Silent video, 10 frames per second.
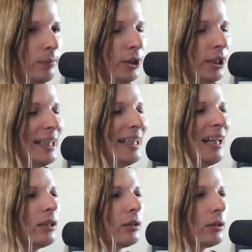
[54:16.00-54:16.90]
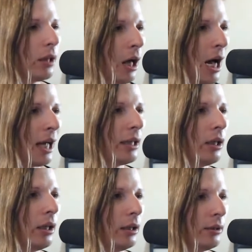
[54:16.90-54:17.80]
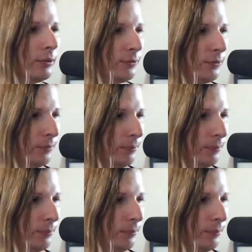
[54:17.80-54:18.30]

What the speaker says: get a lot of